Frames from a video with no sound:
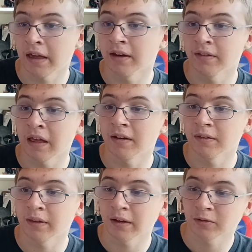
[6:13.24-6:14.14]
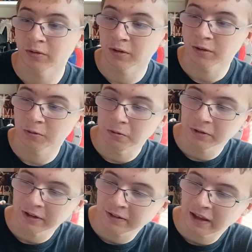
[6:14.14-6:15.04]
Yeah, that is actually a cool
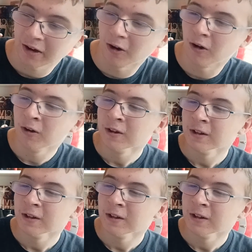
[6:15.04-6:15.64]
detail.